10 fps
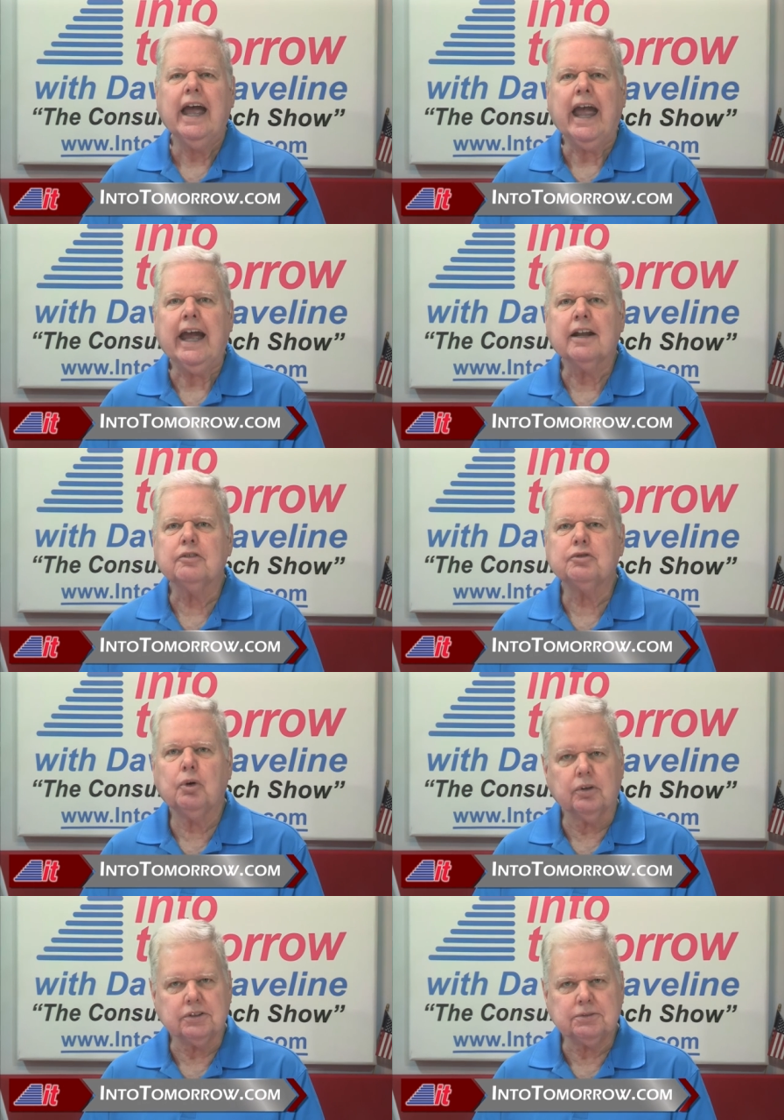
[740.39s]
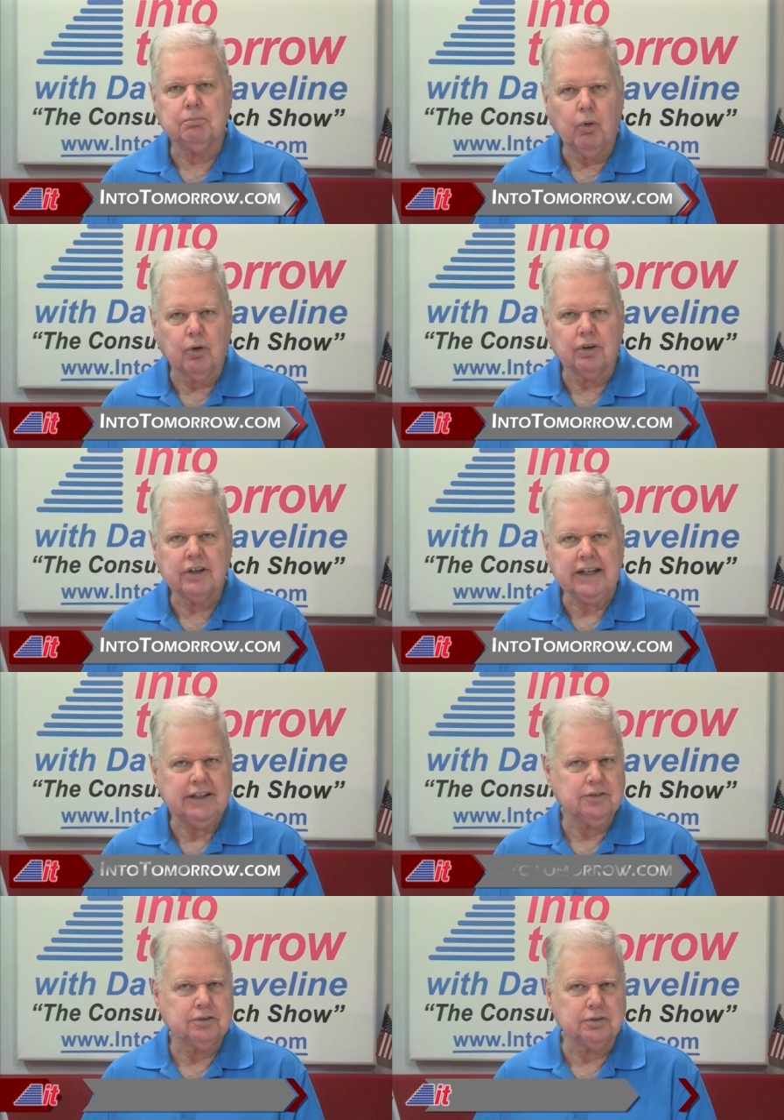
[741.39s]
And of course, more
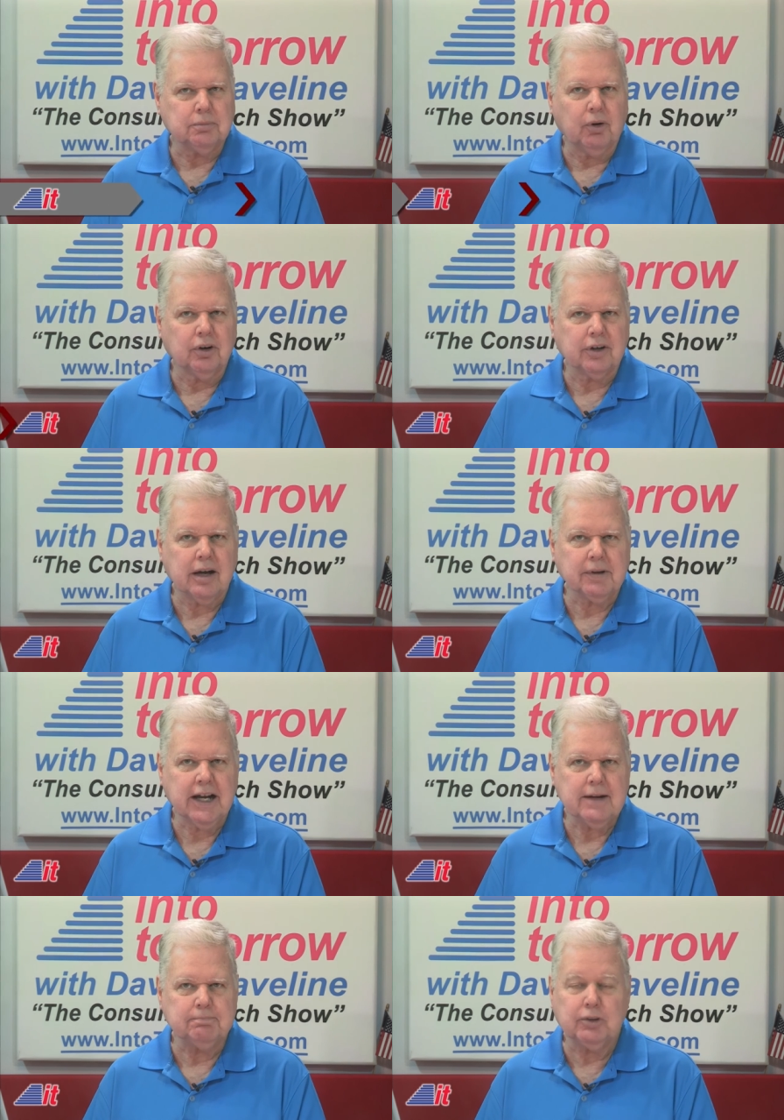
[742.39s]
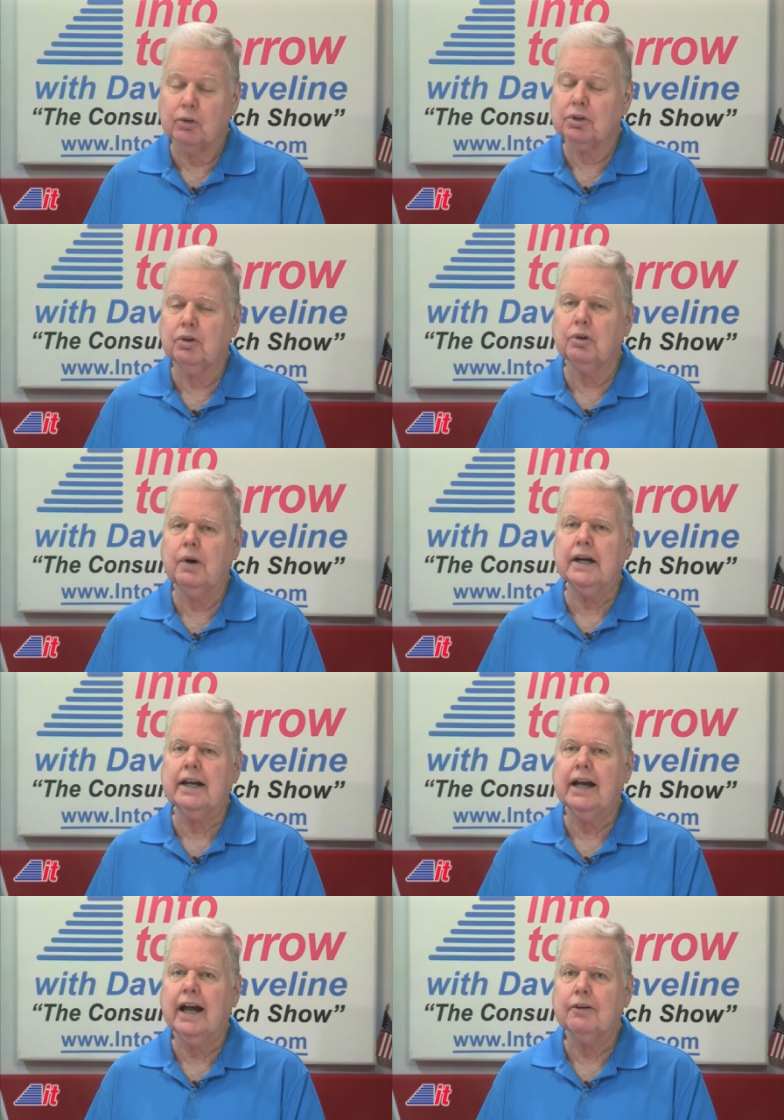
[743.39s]
Into Tomorrow coming up. Don't go
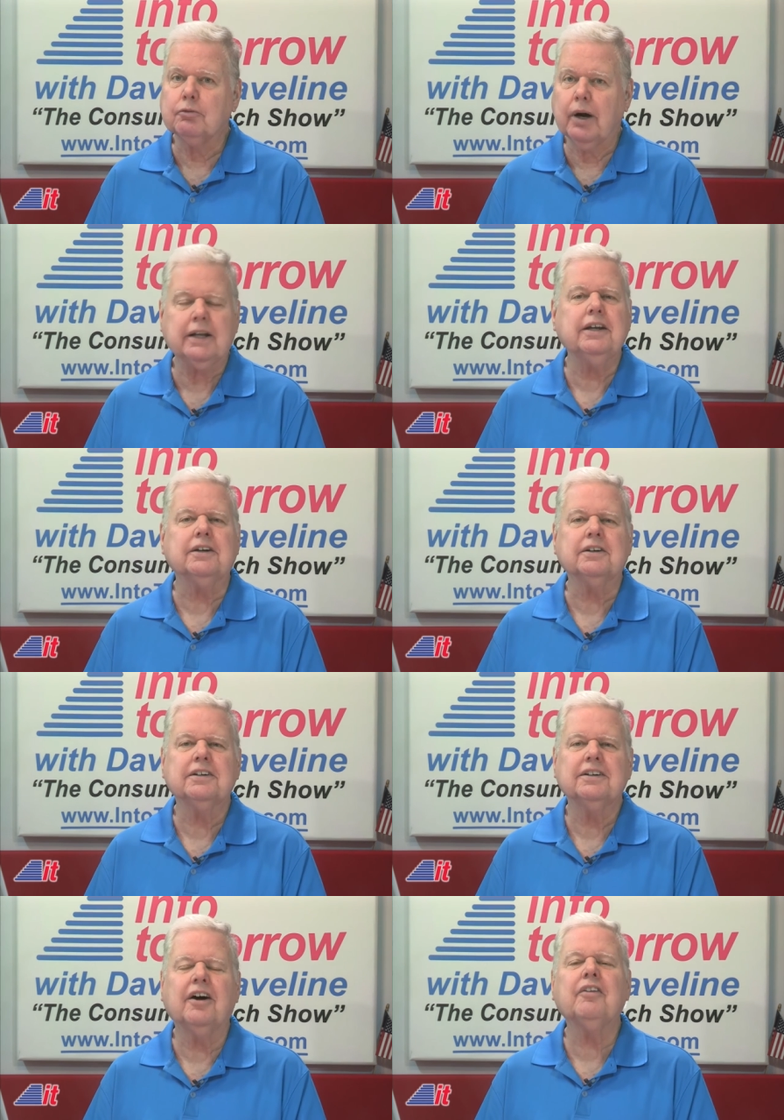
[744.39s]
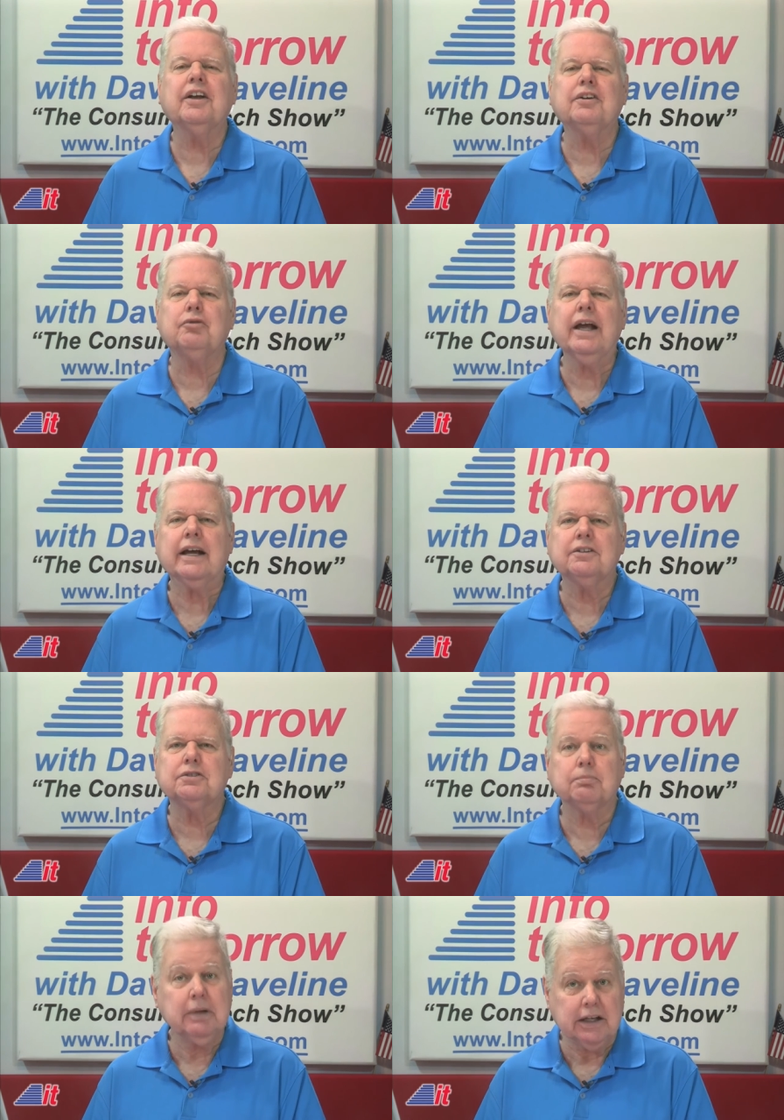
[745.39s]
away, right here on the
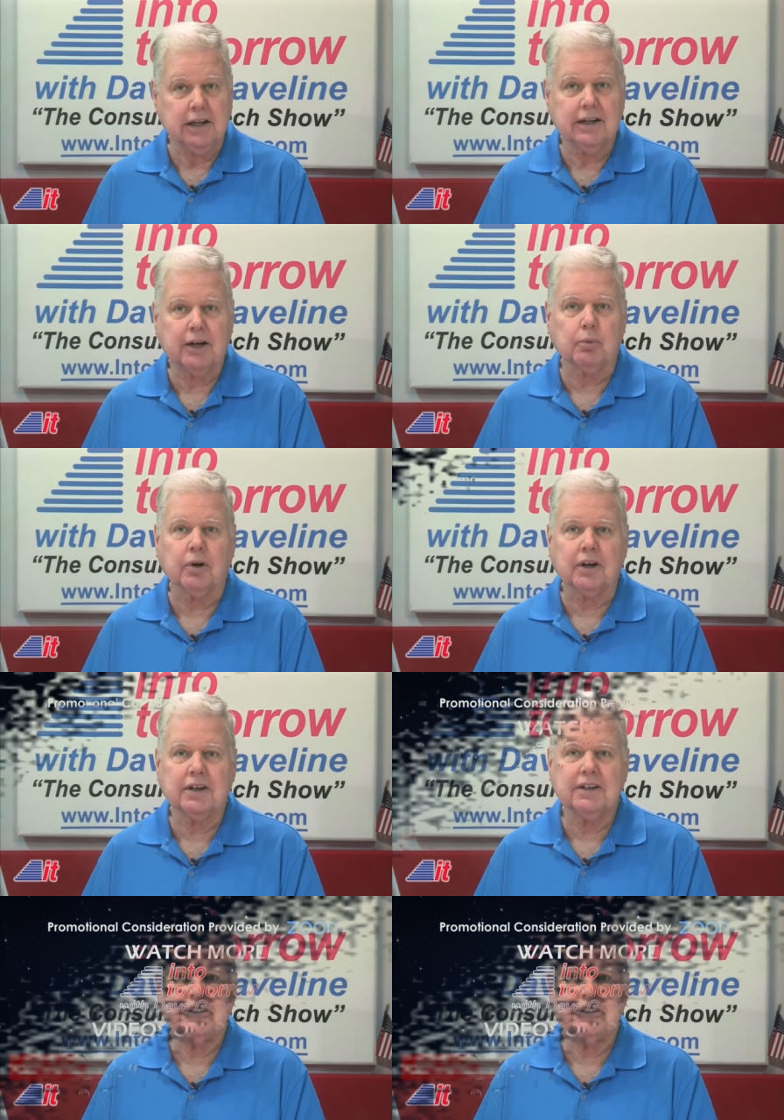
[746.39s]
Advanced Media Network.